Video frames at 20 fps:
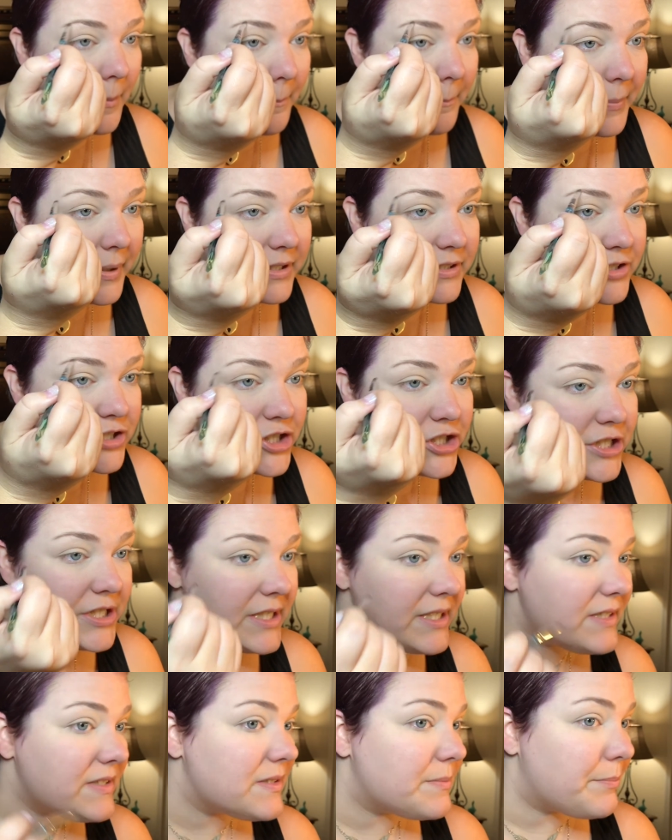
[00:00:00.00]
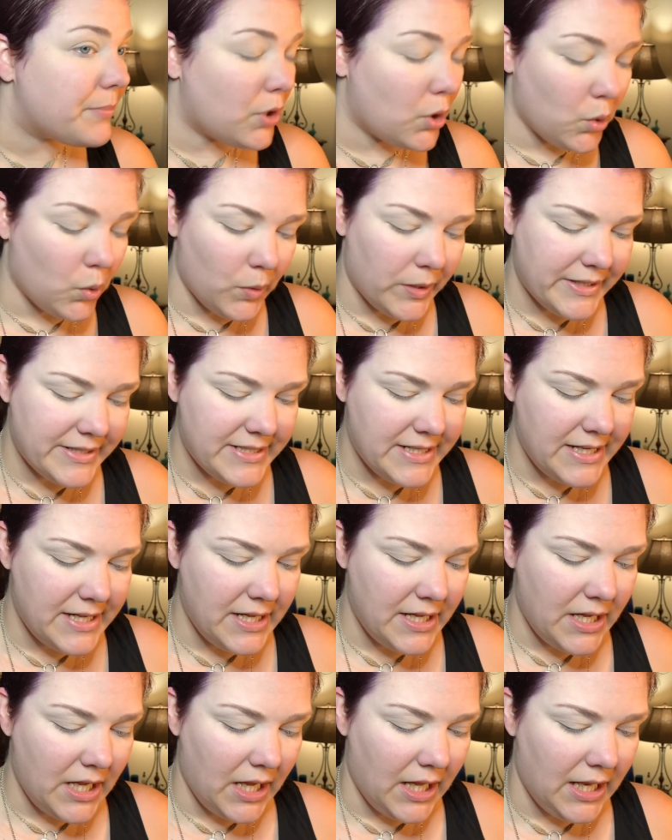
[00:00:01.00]
but she is
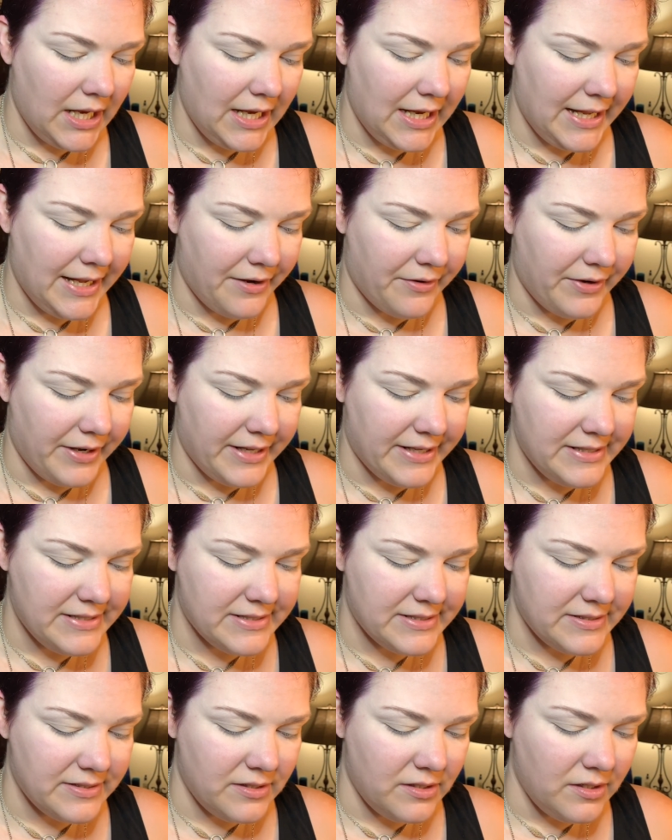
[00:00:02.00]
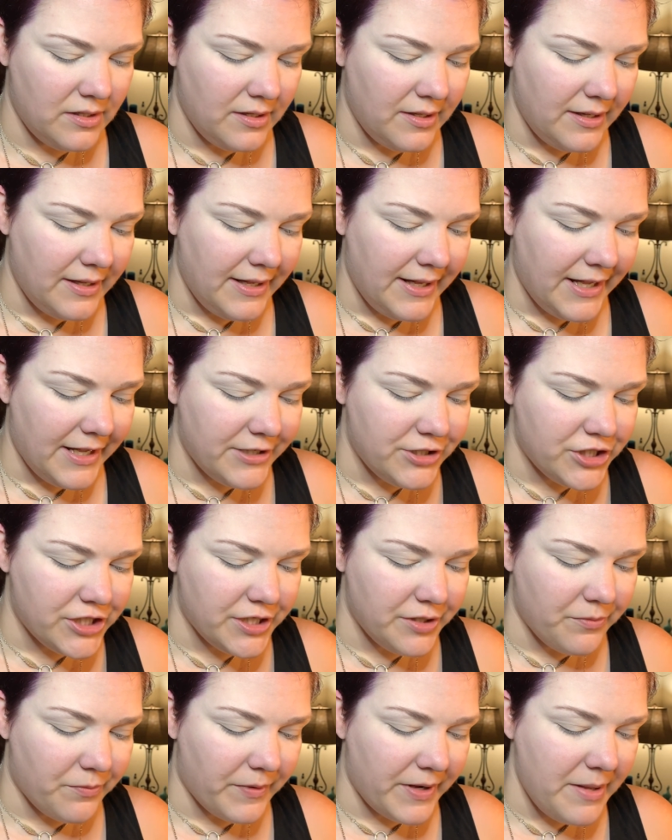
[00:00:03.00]
pretty hilarious, and she
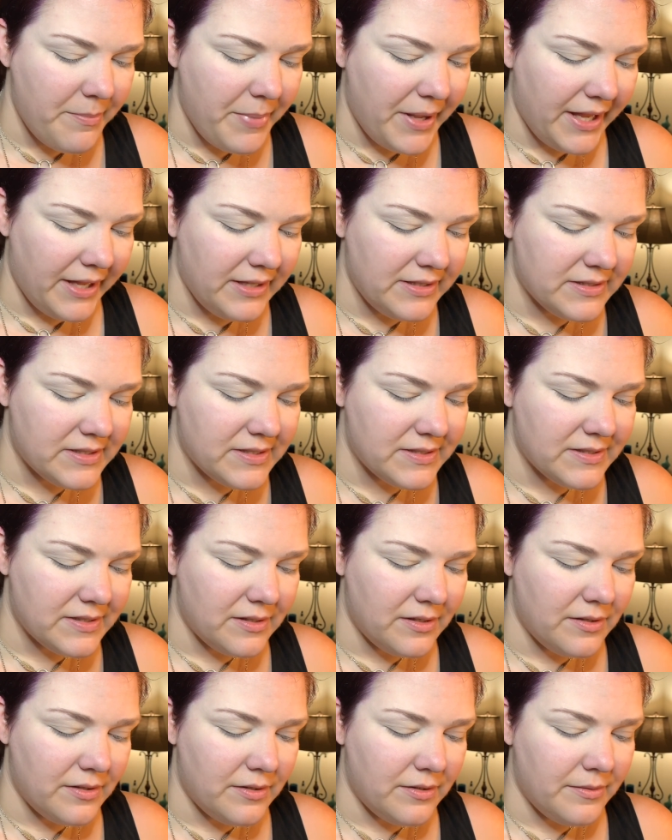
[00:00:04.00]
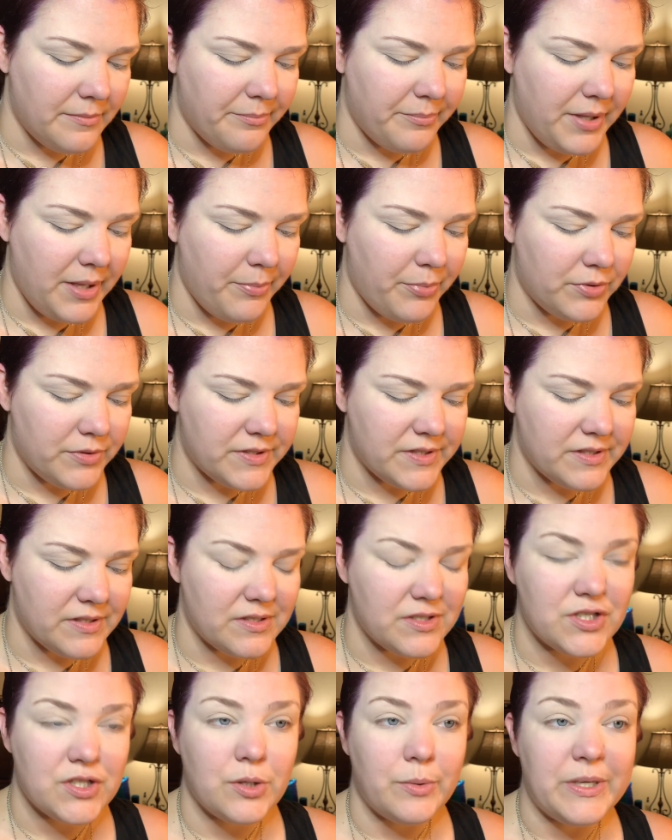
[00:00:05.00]
repaints people's
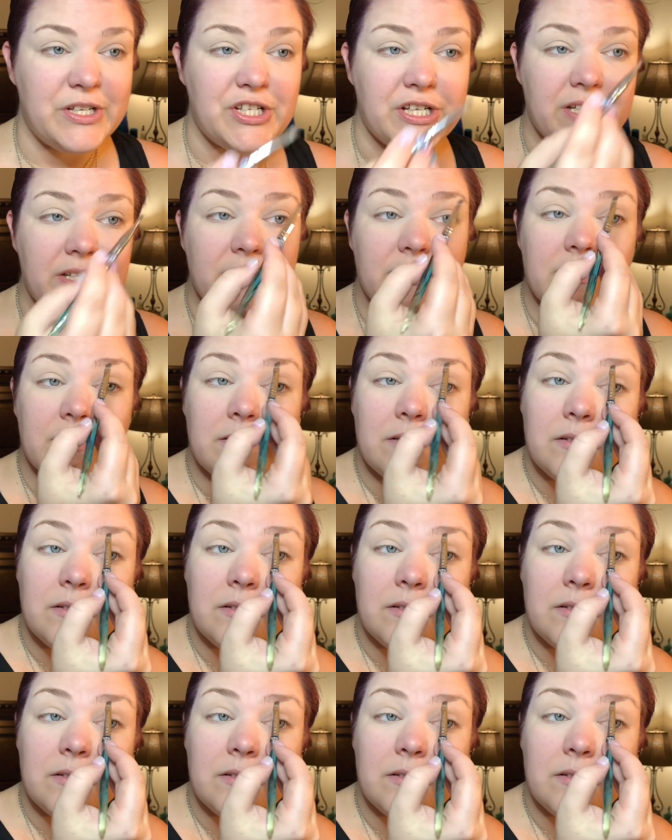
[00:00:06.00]
squishies.